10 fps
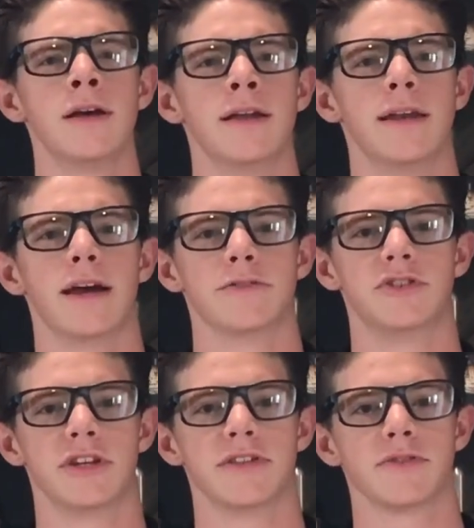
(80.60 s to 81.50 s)
Now,
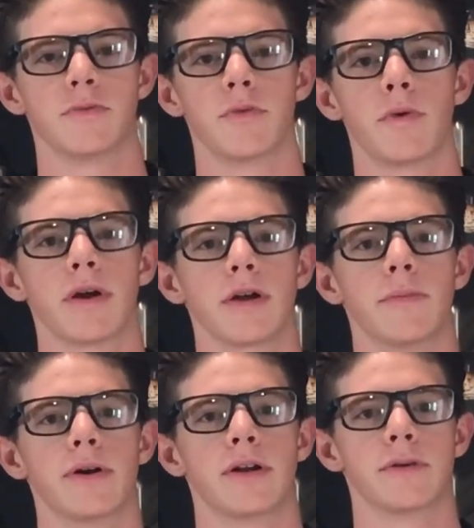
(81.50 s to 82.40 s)
gents, when wearing a
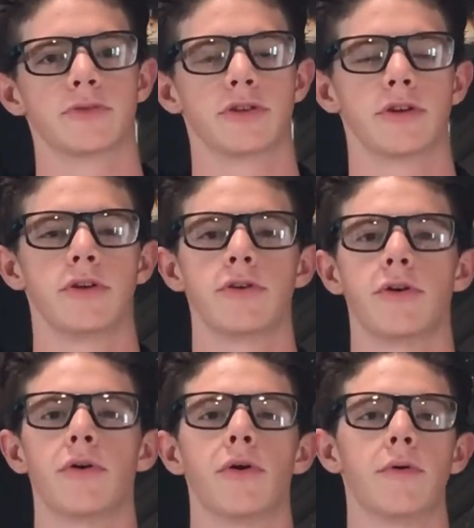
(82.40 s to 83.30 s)
button-up shirt, you
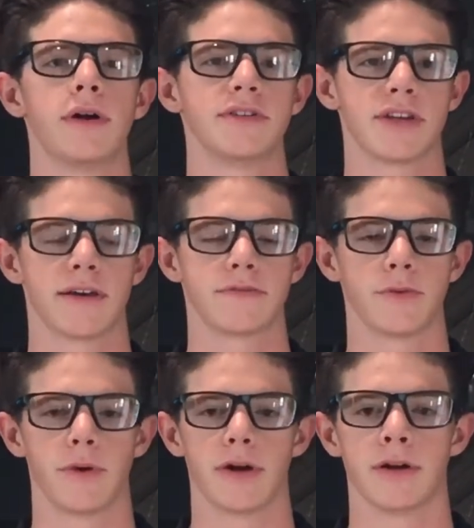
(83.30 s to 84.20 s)
don't always have
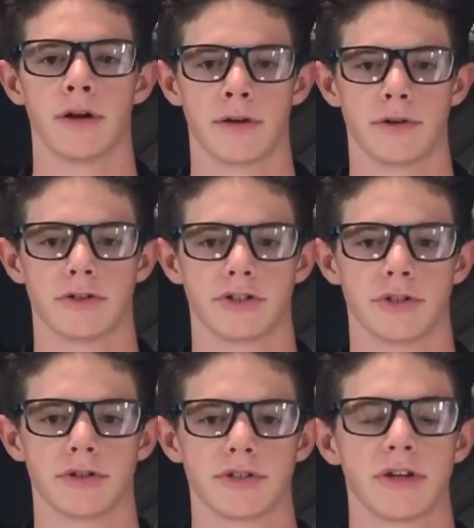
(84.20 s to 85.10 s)
to wear an
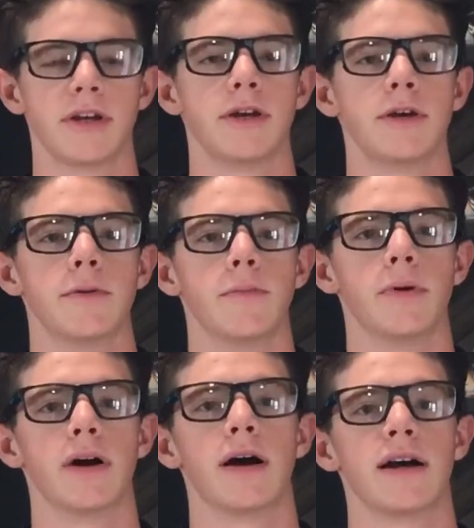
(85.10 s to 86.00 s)
undershirt.
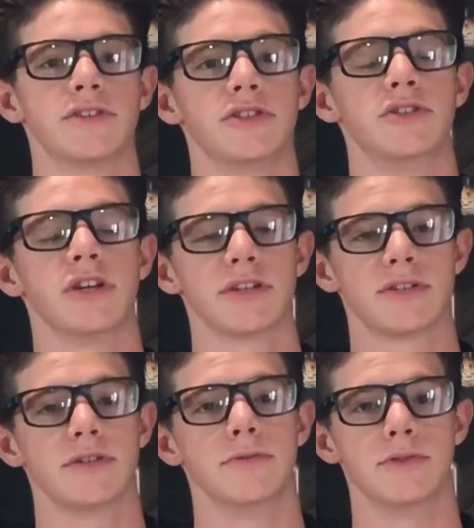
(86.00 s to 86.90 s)
But I
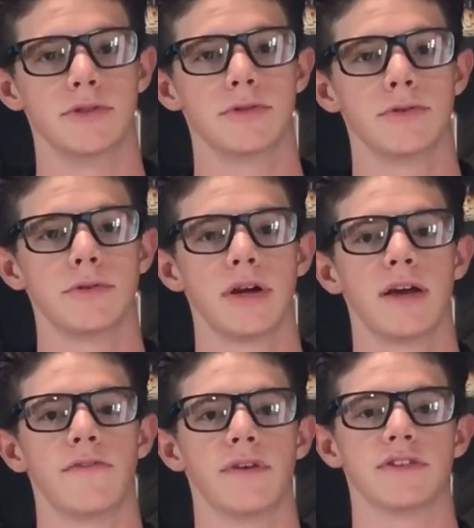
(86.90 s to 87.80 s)
suggest you do
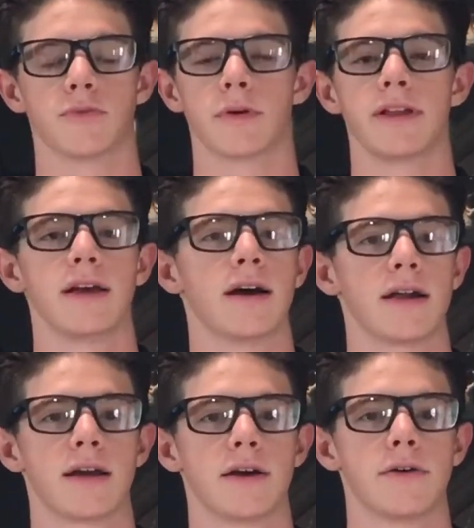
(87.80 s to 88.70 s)
if it's really
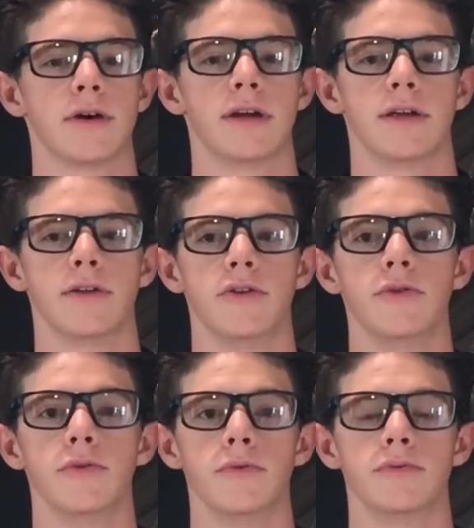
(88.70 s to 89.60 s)
hot out and
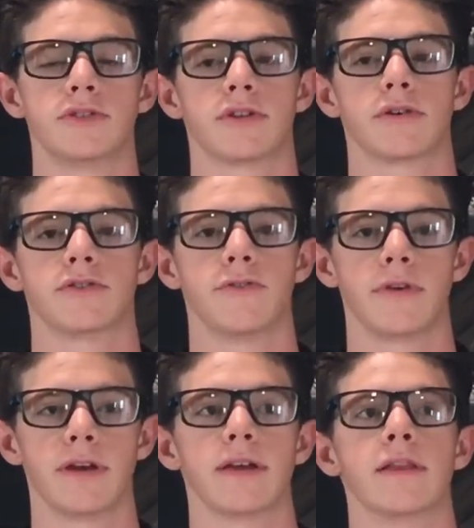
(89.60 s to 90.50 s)
you start to
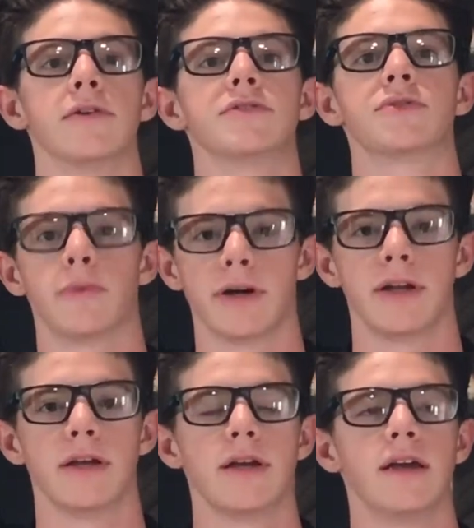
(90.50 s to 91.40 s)
get a little sweaty.
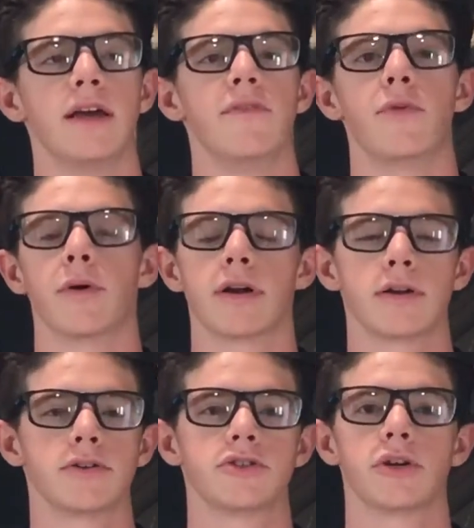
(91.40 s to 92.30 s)
If you wear an
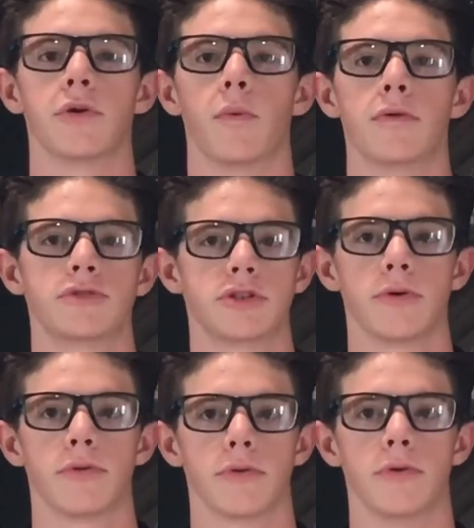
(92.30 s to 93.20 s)
undershirt, it won't show
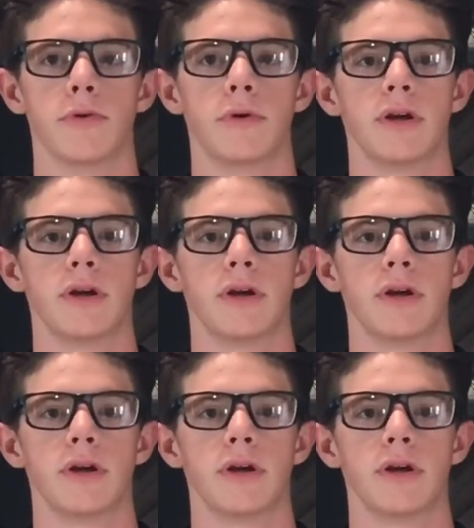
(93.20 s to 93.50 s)
through.